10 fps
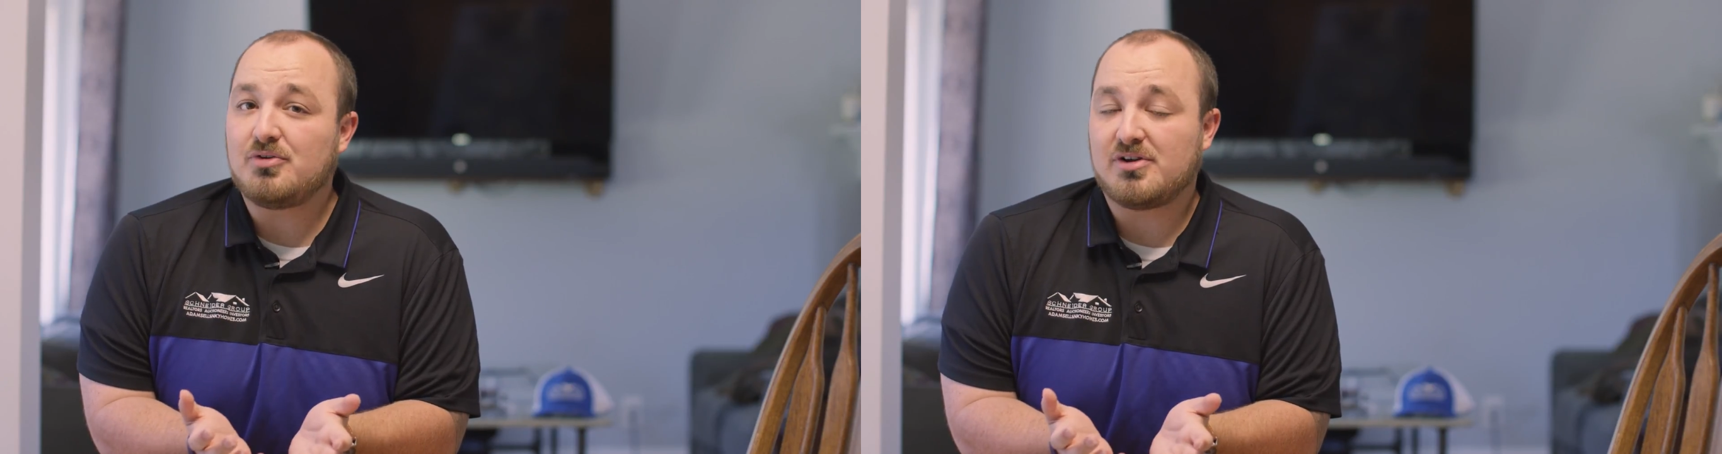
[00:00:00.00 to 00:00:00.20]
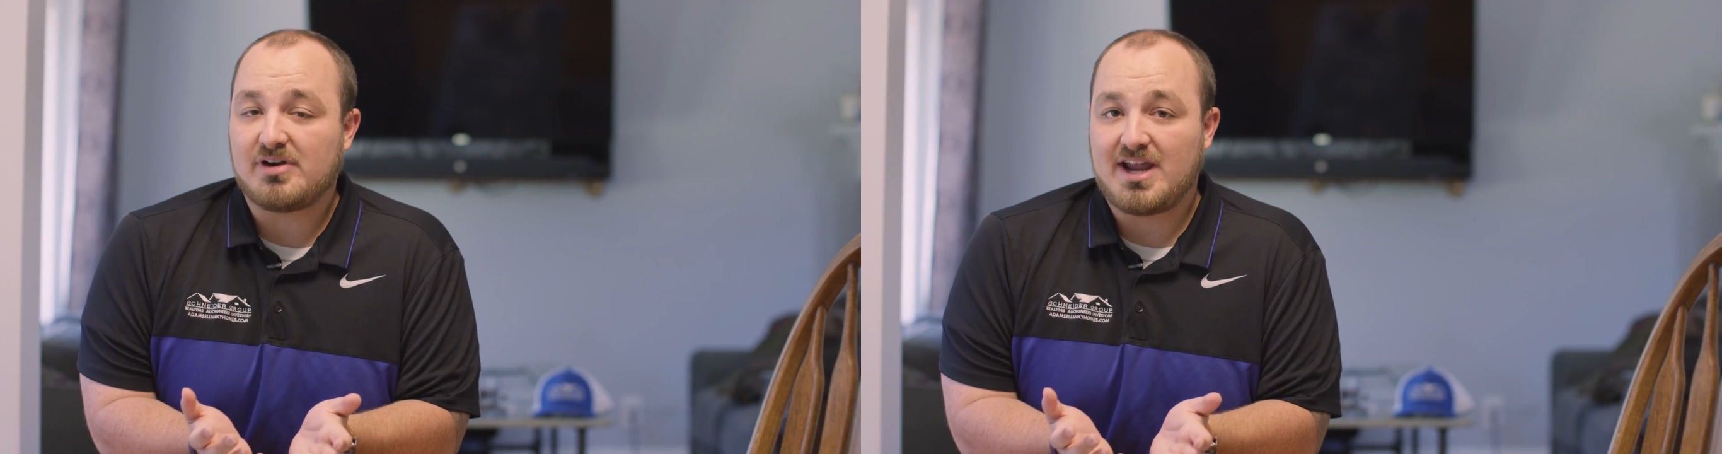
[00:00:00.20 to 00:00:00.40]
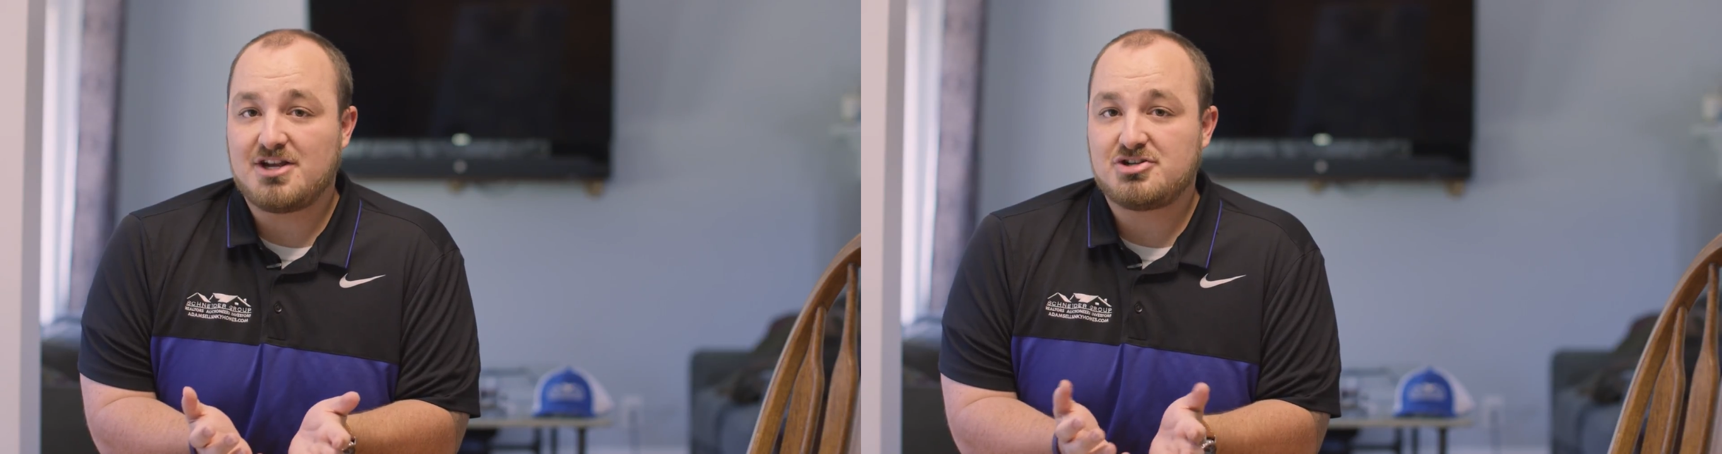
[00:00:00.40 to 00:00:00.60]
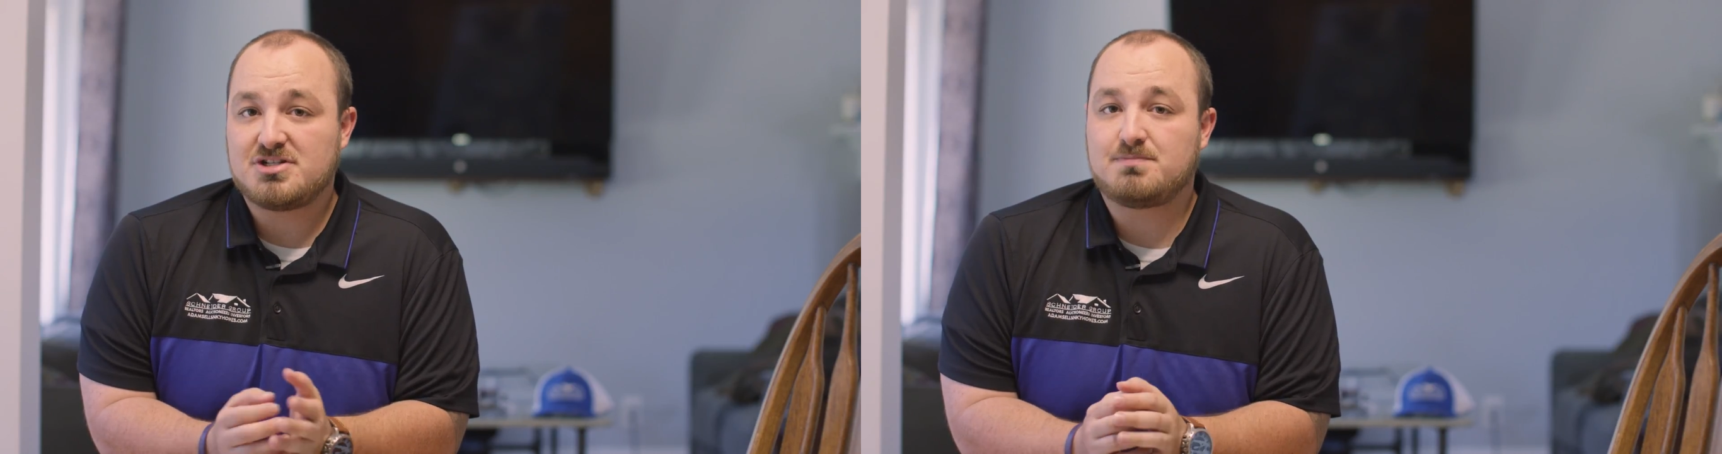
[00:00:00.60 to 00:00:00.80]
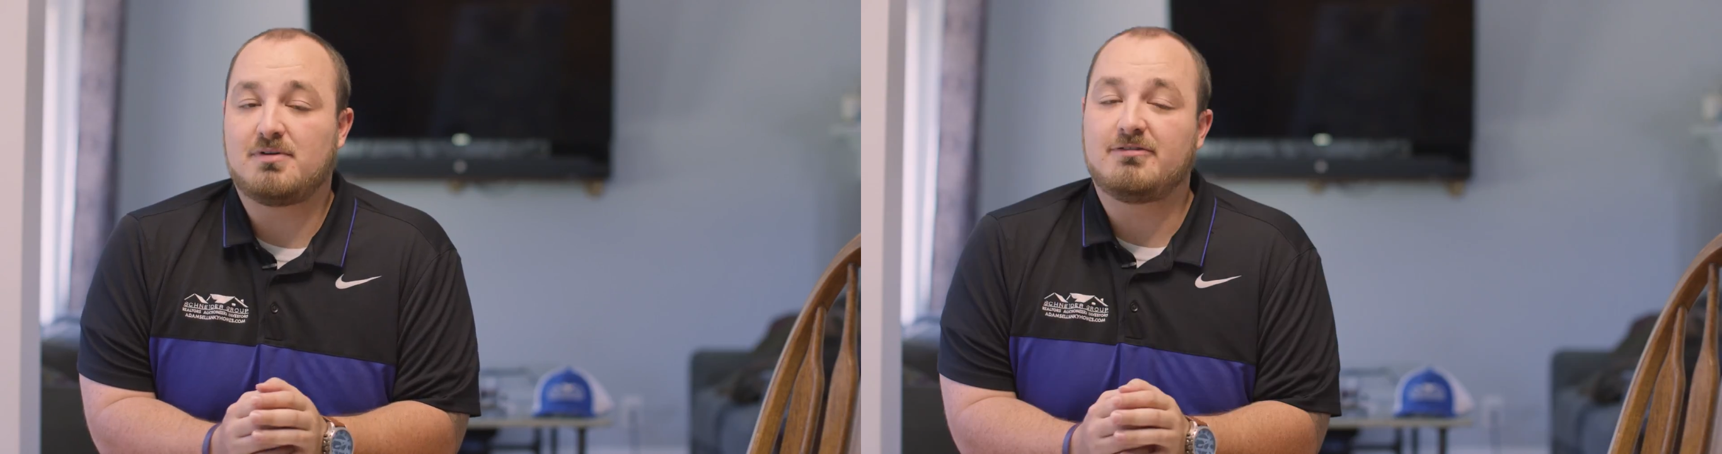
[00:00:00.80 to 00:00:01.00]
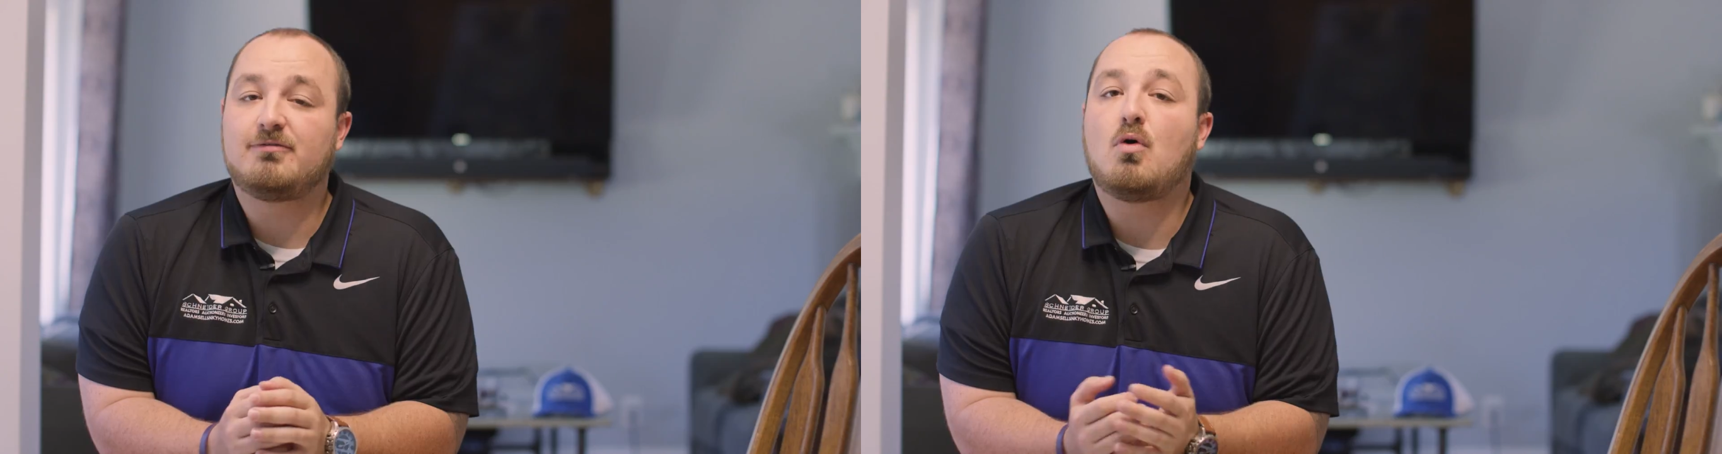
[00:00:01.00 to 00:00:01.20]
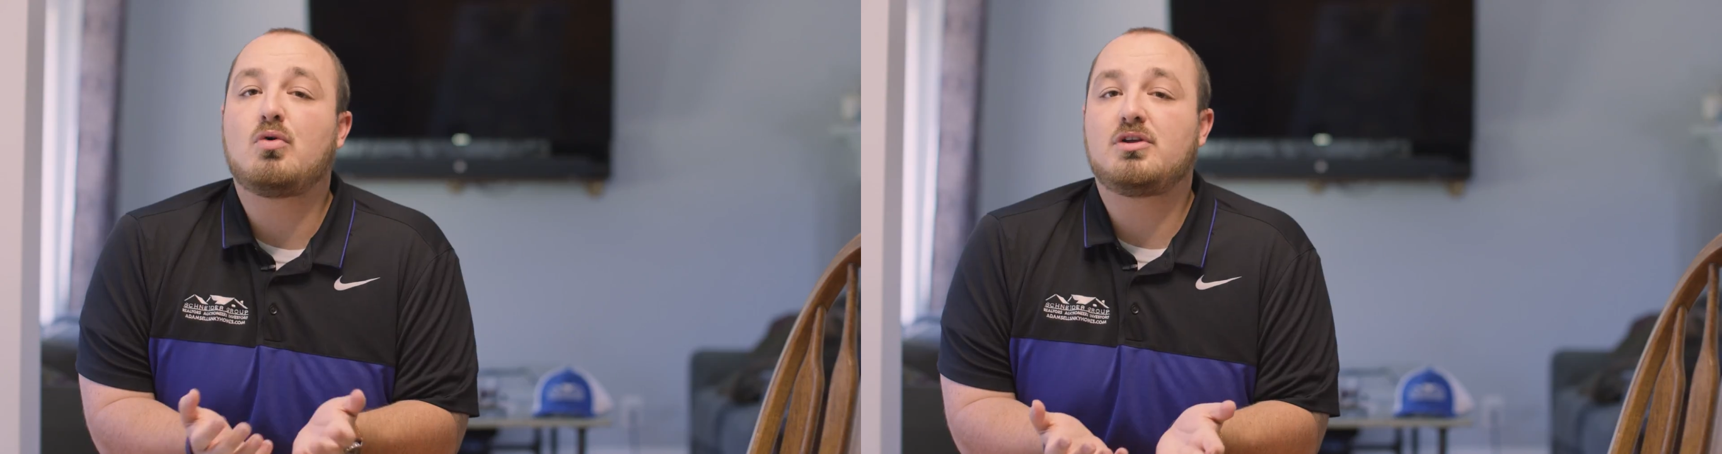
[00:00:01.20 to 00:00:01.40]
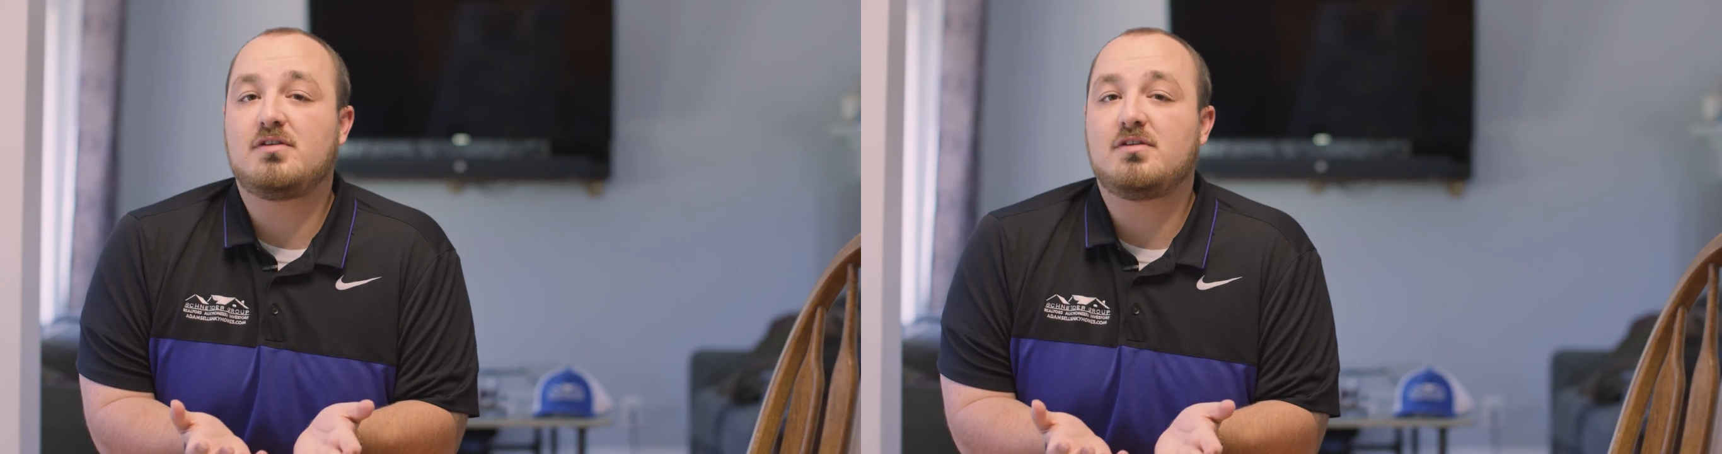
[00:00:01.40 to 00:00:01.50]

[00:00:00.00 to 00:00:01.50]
your agents before